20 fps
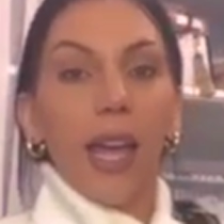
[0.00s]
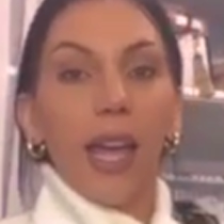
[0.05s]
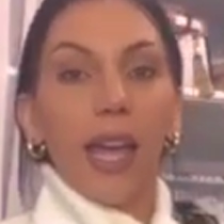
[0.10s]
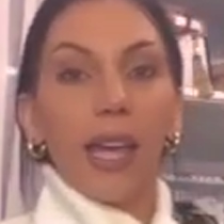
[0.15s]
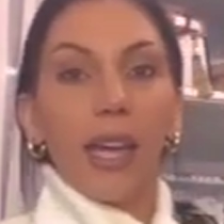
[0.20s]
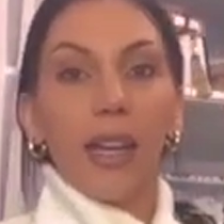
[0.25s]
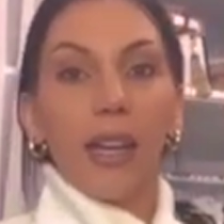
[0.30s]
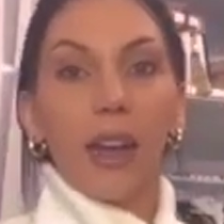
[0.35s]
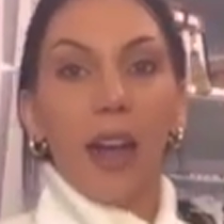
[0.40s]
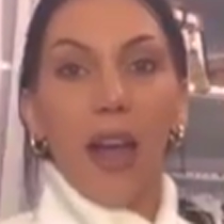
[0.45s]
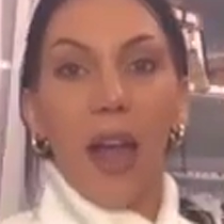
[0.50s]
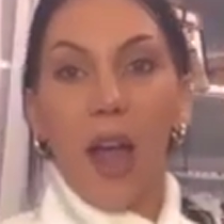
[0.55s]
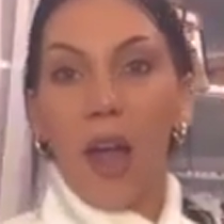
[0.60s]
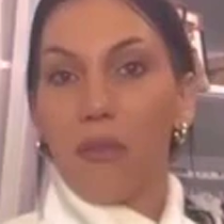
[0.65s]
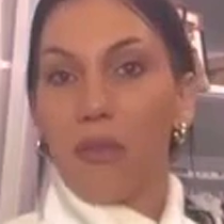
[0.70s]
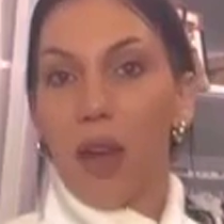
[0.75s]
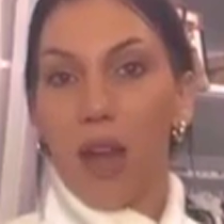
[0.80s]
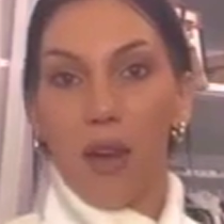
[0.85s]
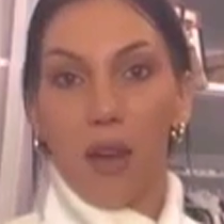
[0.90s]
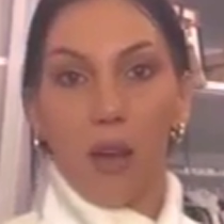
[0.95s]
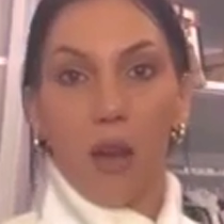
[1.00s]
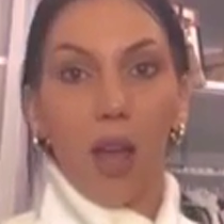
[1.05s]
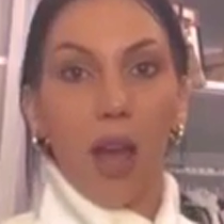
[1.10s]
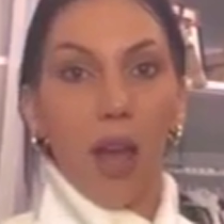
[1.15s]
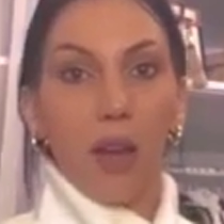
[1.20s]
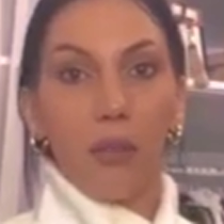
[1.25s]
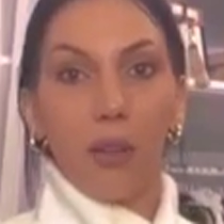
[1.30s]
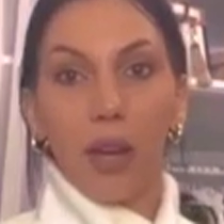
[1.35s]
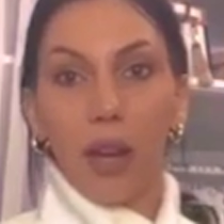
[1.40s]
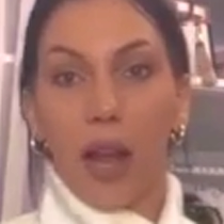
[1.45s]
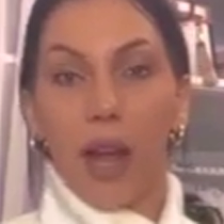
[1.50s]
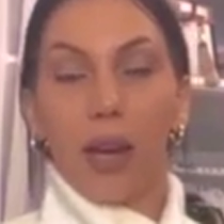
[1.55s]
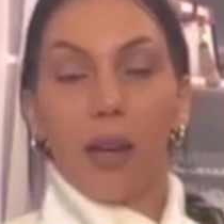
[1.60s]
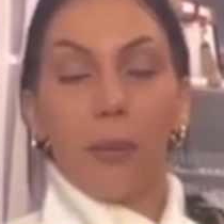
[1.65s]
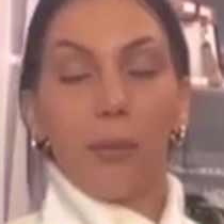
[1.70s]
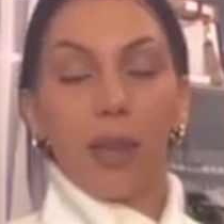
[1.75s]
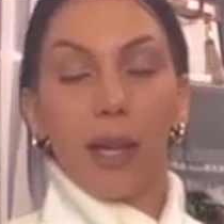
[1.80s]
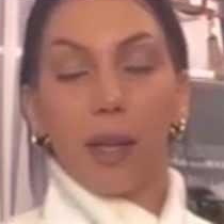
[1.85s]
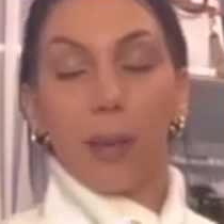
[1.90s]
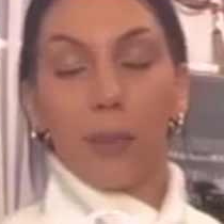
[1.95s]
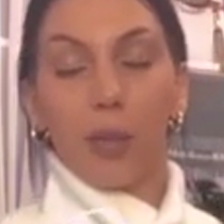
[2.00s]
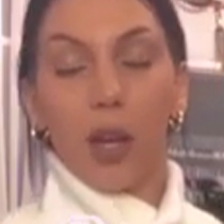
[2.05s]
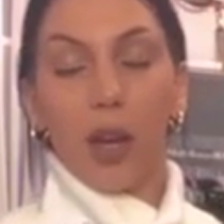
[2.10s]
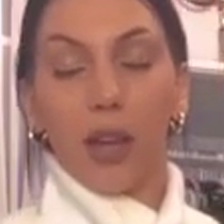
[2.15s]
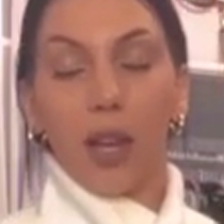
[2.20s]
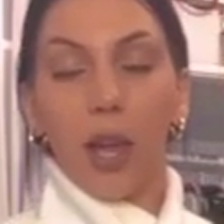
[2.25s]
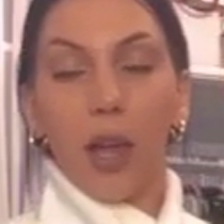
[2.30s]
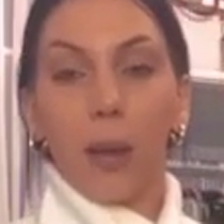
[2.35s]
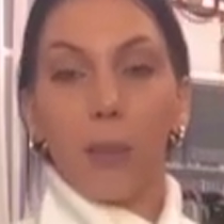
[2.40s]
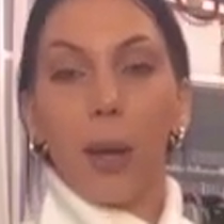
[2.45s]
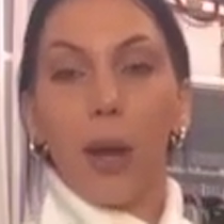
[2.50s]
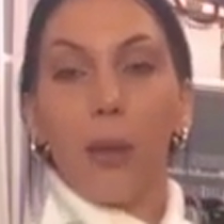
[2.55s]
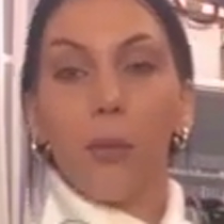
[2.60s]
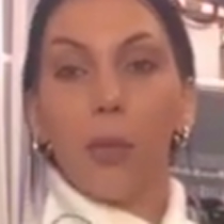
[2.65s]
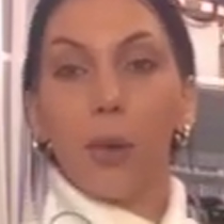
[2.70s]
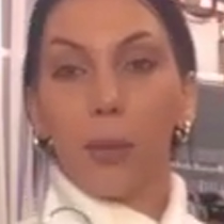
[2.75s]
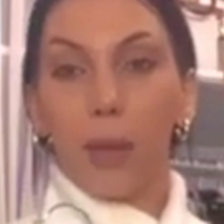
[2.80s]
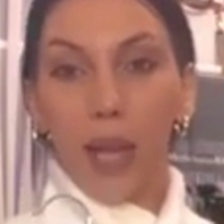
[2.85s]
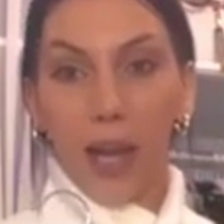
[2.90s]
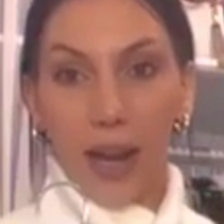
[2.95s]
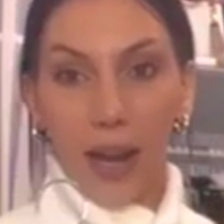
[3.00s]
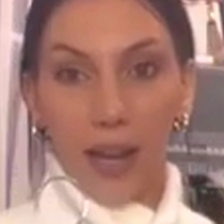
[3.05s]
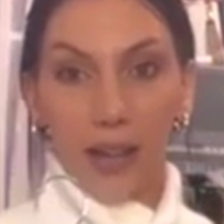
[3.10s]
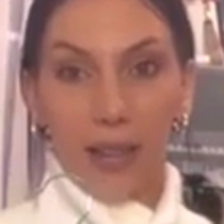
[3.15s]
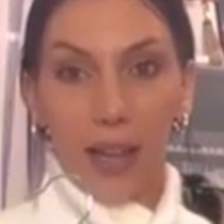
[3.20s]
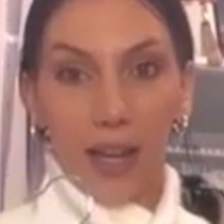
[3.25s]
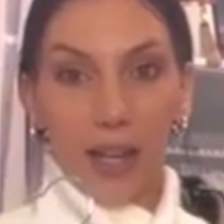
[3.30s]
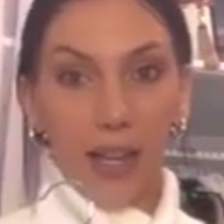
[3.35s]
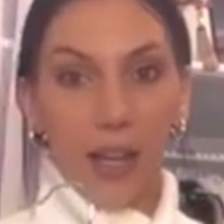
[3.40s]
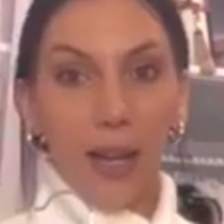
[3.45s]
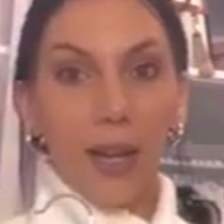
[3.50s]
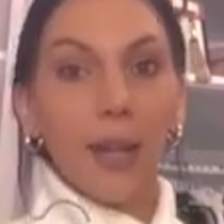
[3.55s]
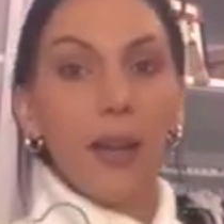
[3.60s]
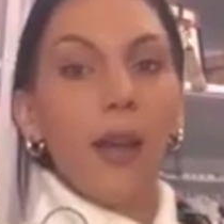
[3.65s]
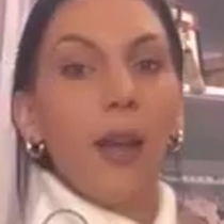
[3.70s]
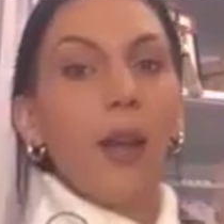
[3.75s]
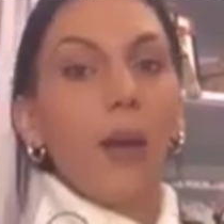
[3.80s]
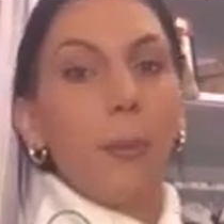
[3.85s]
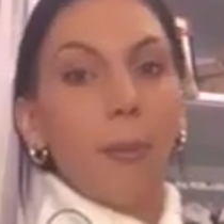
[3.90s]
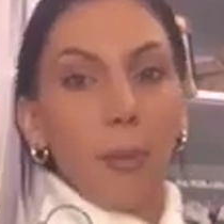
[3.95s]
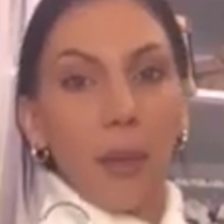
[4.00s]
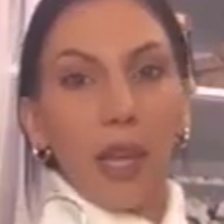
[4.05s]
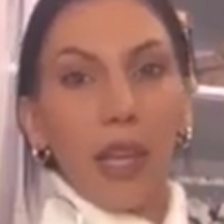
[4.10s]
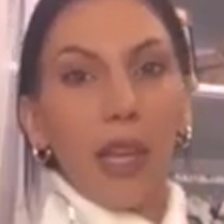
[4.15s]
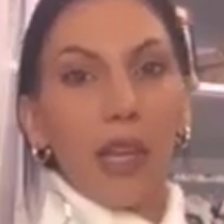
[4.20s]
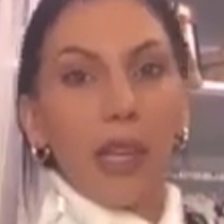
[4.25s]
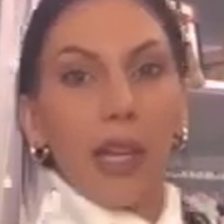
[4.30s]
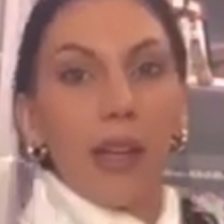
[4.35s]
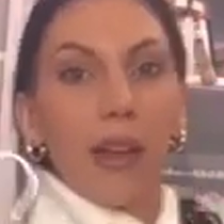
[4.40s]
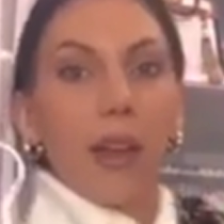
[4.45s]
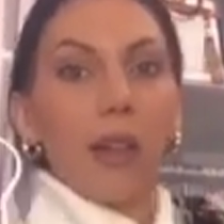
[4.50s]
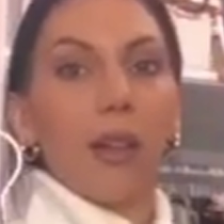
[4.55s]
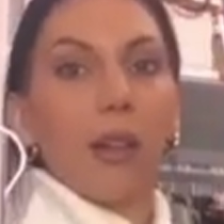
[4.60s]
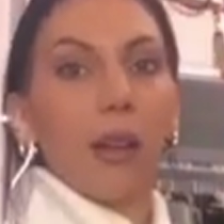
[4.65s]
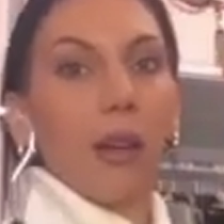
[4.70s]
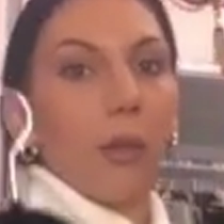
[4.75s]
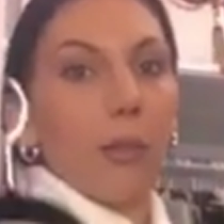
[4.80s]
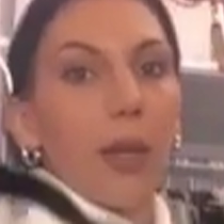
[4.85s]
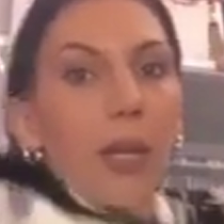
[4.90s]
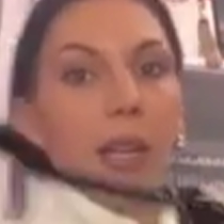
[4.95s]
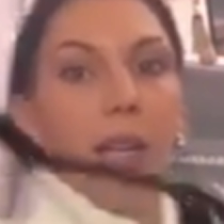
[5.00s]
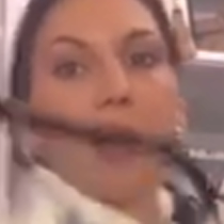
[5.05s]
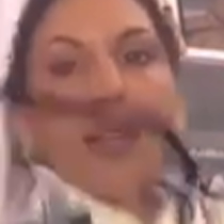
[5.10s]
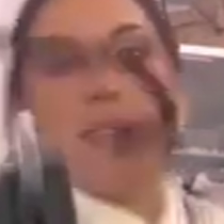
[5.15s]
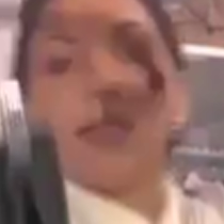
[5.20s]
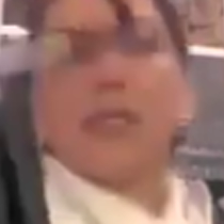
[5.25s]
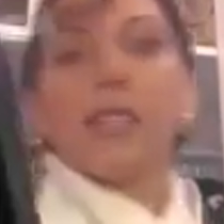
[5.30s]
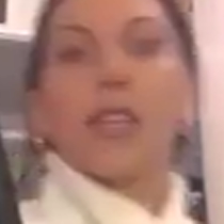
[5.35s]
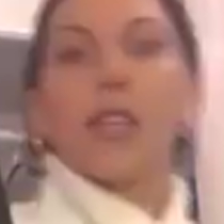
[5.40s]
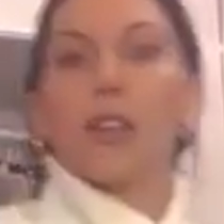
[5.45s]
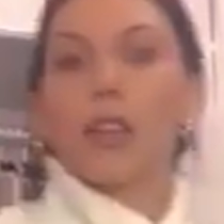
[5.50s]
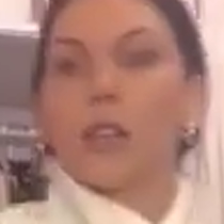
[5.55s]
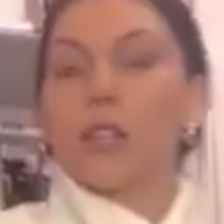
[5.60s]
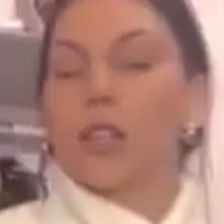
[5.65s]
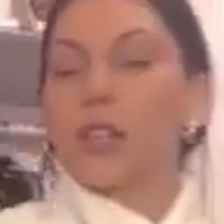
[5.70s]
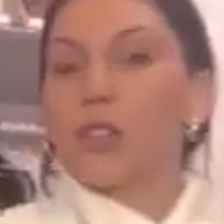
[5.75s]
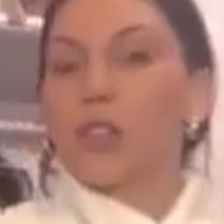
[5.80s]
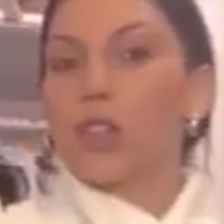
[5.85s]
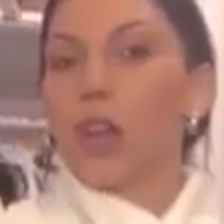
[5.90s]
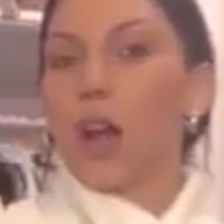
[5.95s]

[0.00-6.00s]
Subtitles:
And I have every item that I'm talking about will be highlighted, making it a little bit easier to